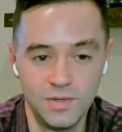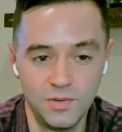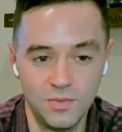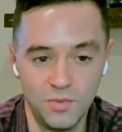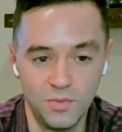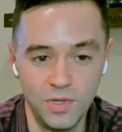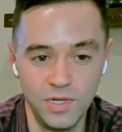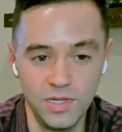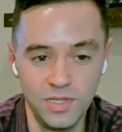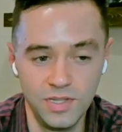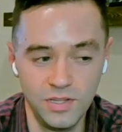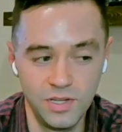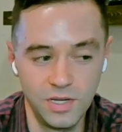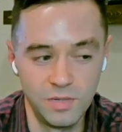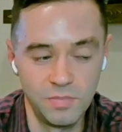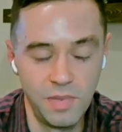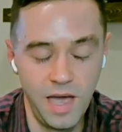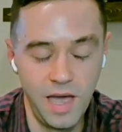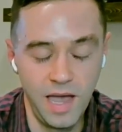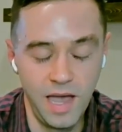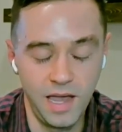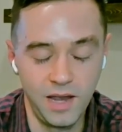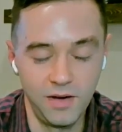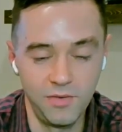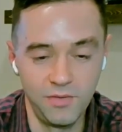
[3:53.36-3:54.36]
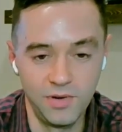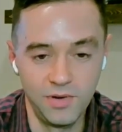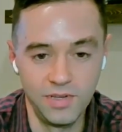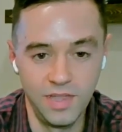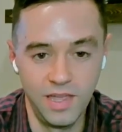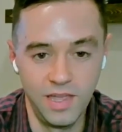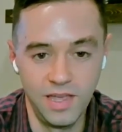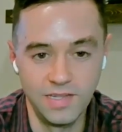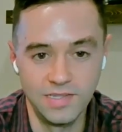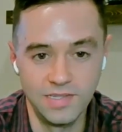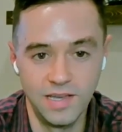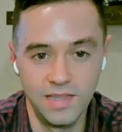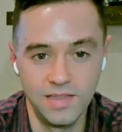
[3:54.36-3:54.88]
real look back and
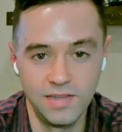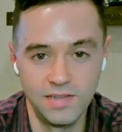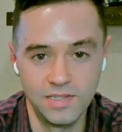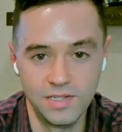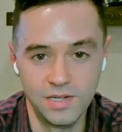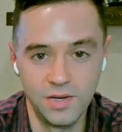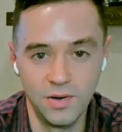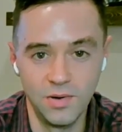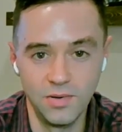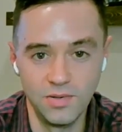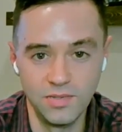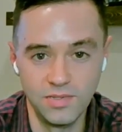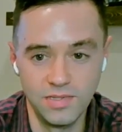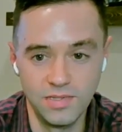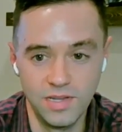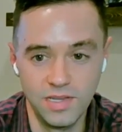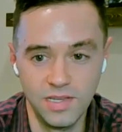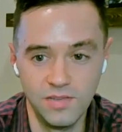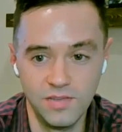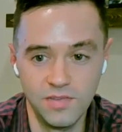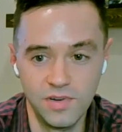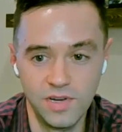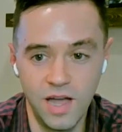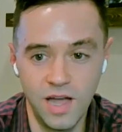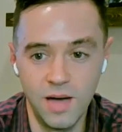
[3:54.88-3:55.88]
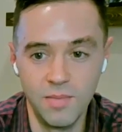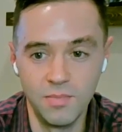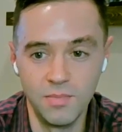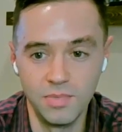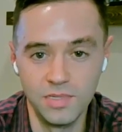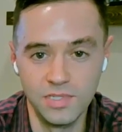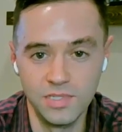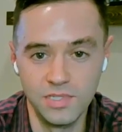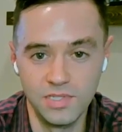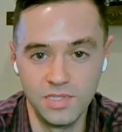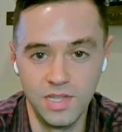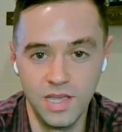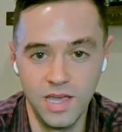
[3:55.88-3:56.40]
realize that there's goals that you've
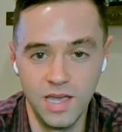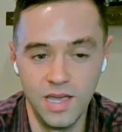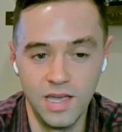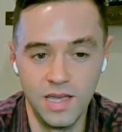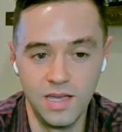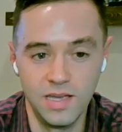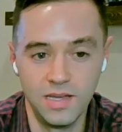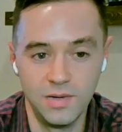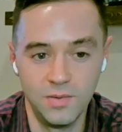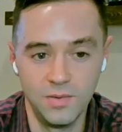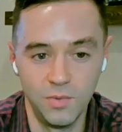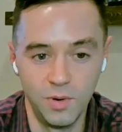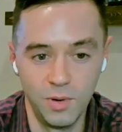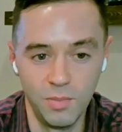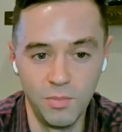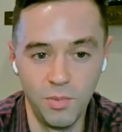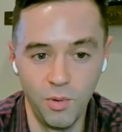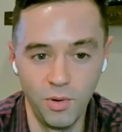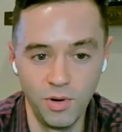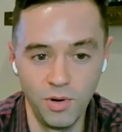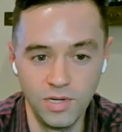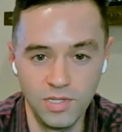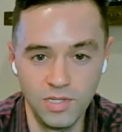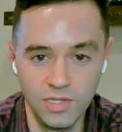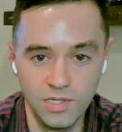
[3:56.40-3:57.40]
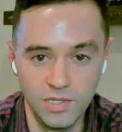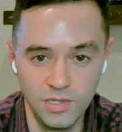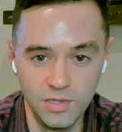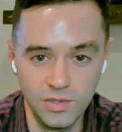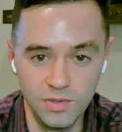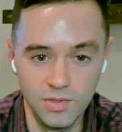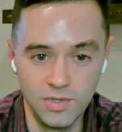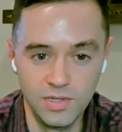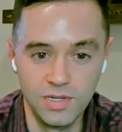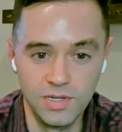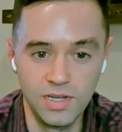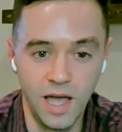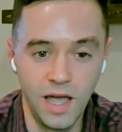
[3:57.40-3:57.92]
accomplished that were important to
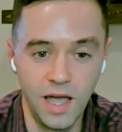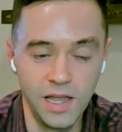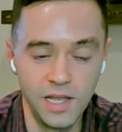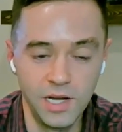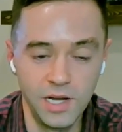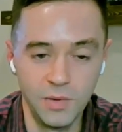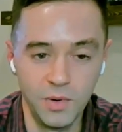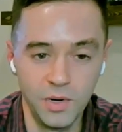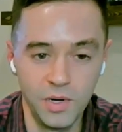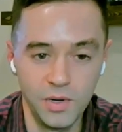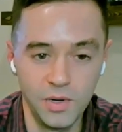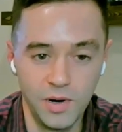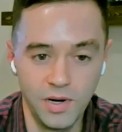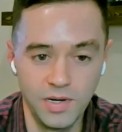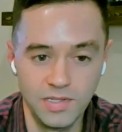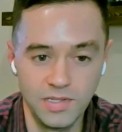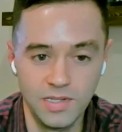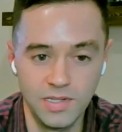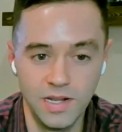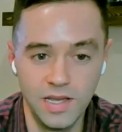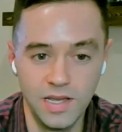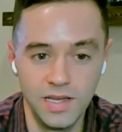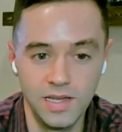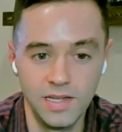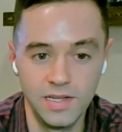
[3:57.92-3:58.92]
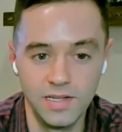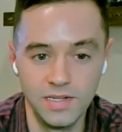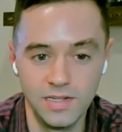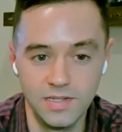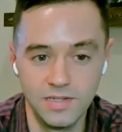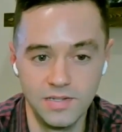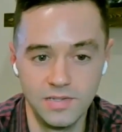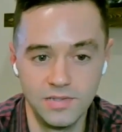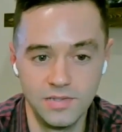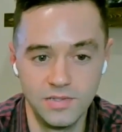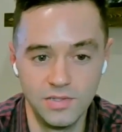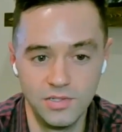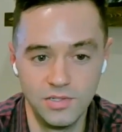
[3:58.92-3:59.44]
you and got you to where you are today and
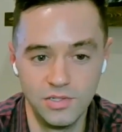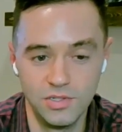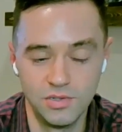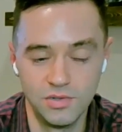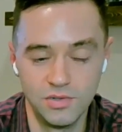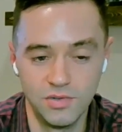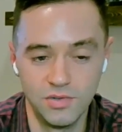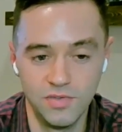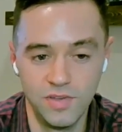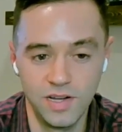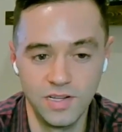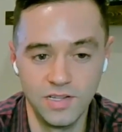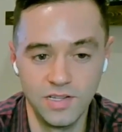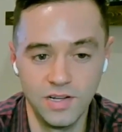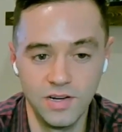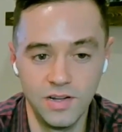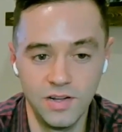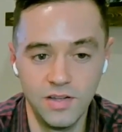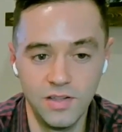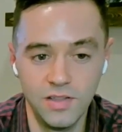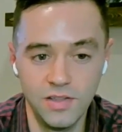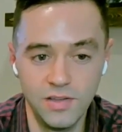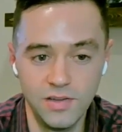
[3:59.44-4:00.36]
just reflect on all